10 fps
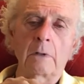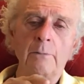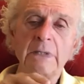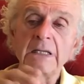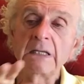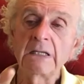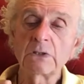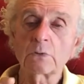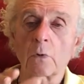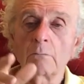
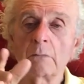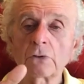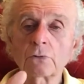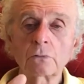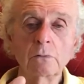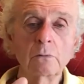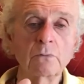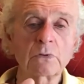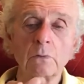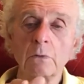peas or
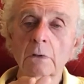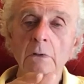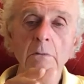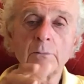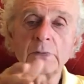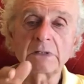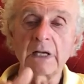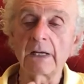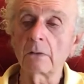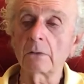mushrooms or
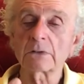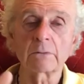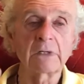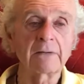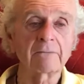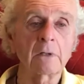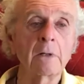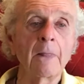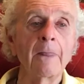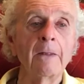potatoes or whatever?
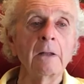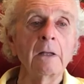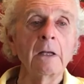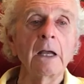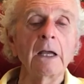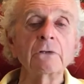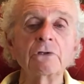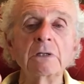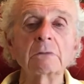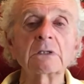And
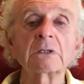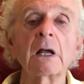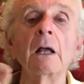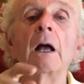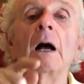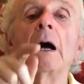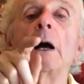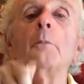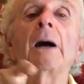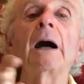she would say,
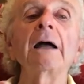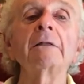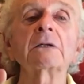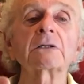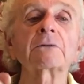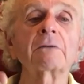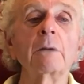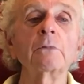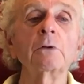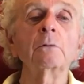I'll buy this
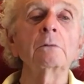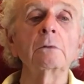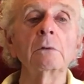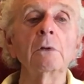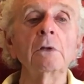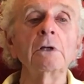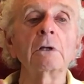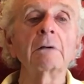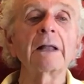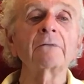from you. You
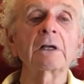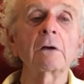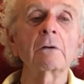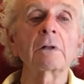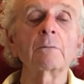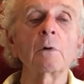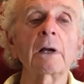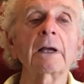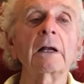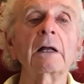don't have to go to the
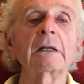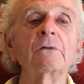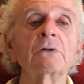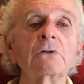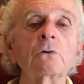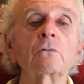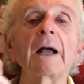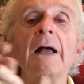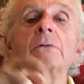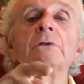market. I'll give you 2
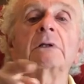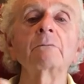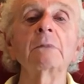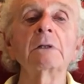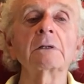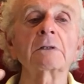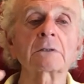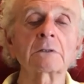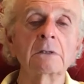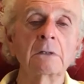crowns, you give me this.